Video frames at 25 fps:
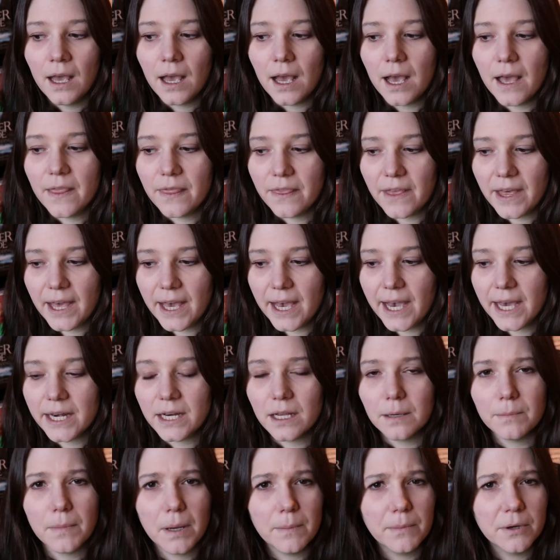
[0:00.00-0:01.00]
and then
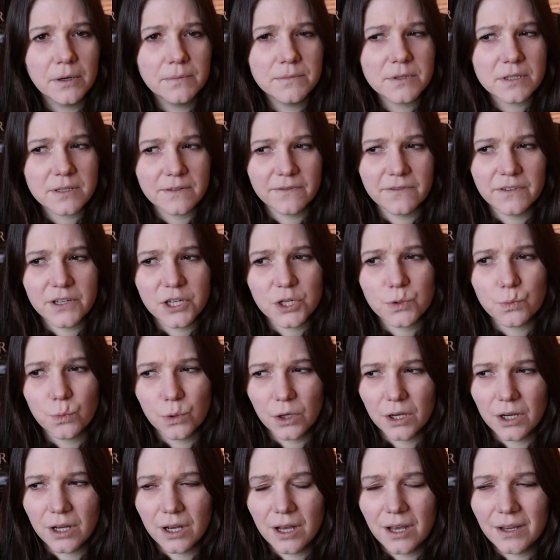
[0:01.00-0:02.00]
my mum doesn't finish
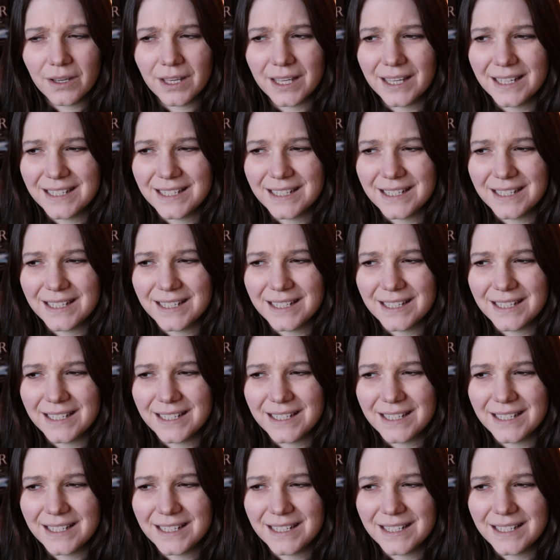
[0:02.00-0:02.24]
work